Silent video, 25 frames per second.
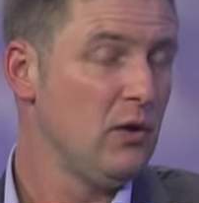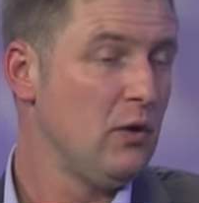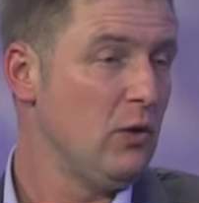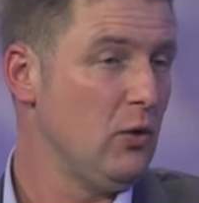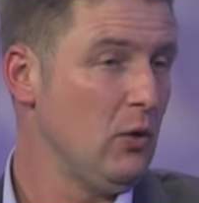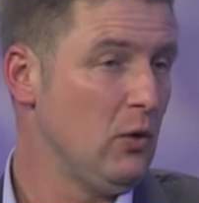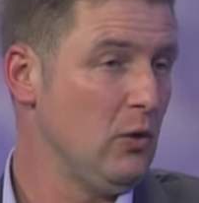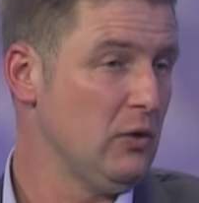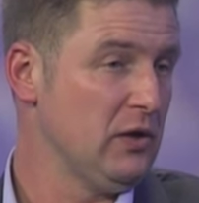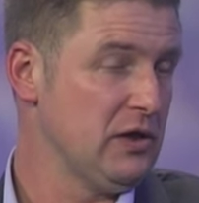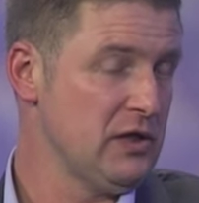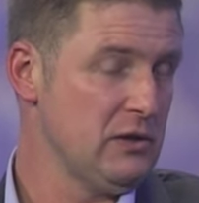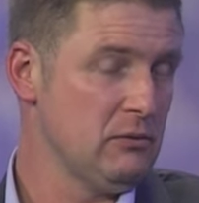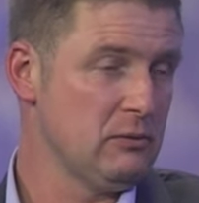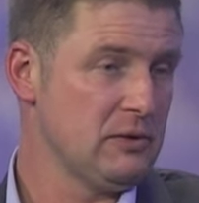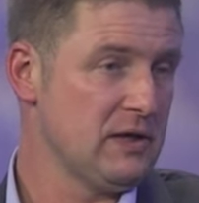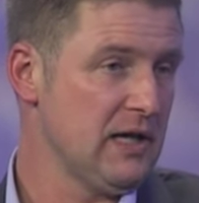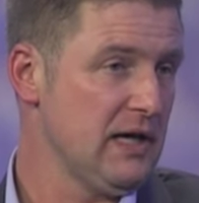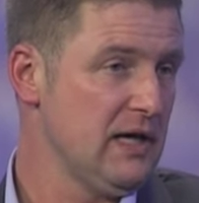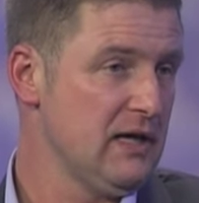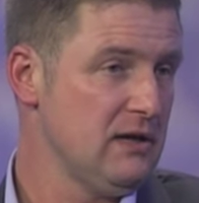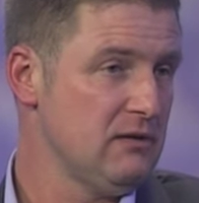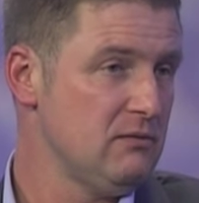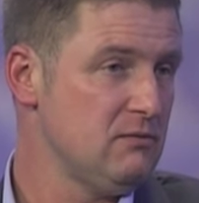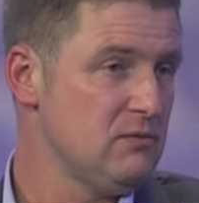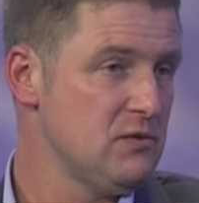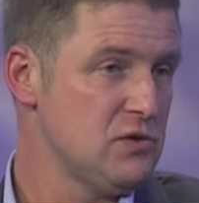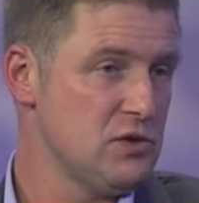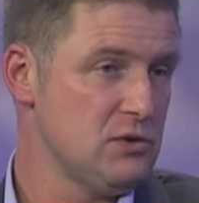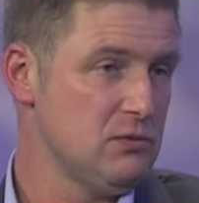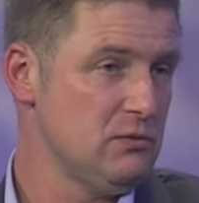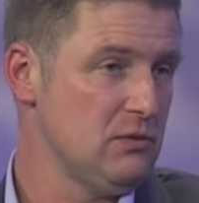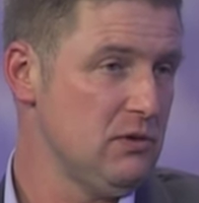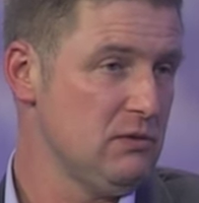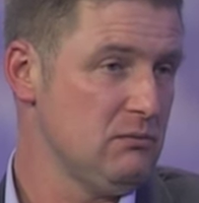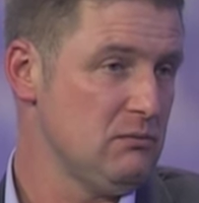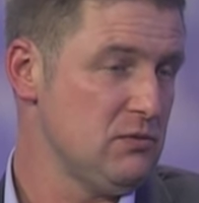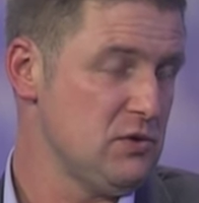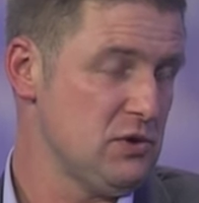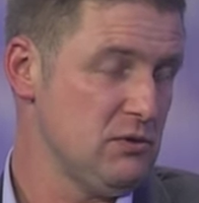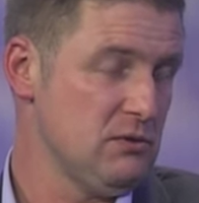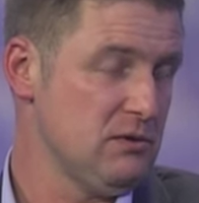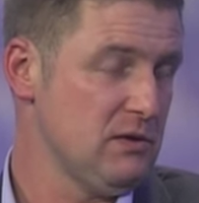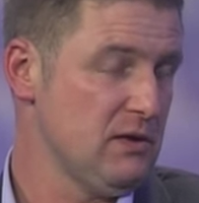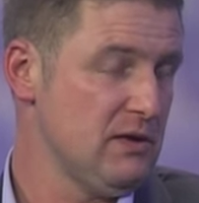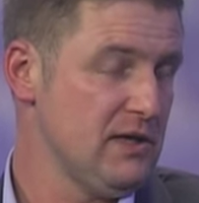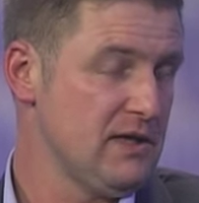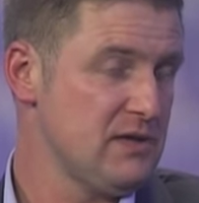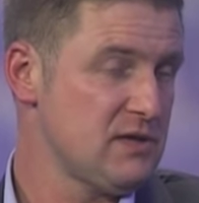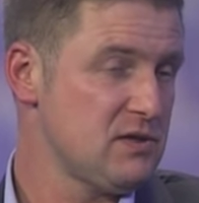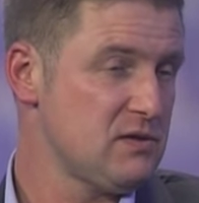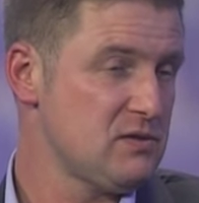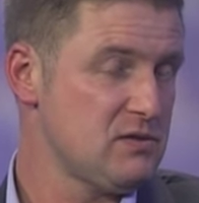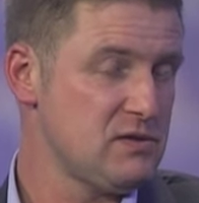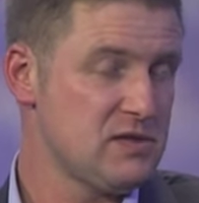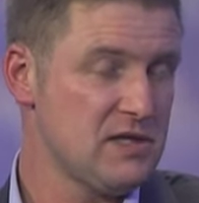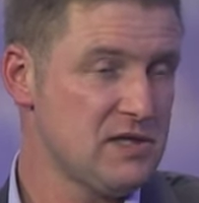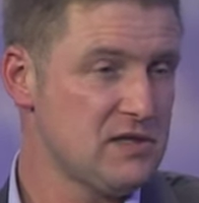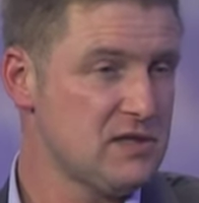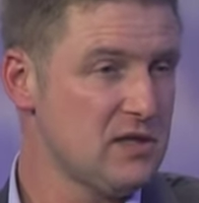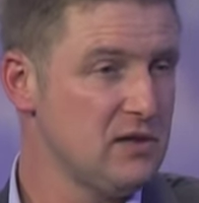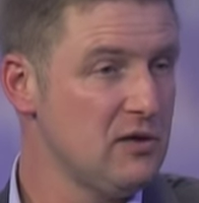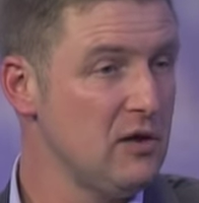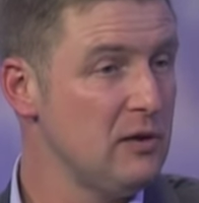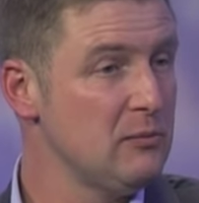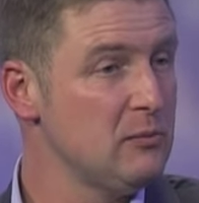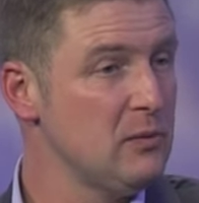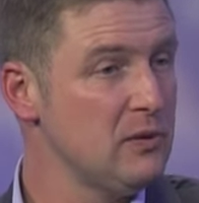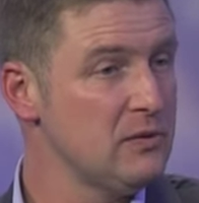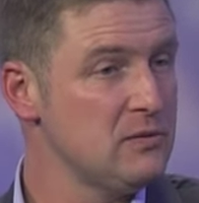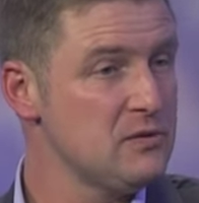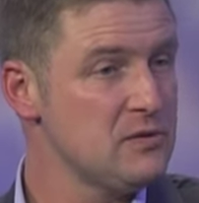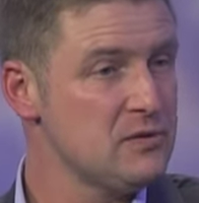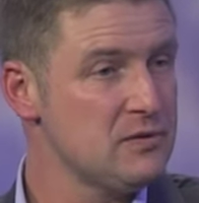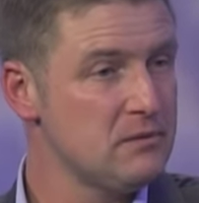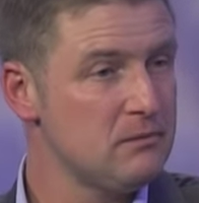or that you'll gain during the next 6 to 9 months.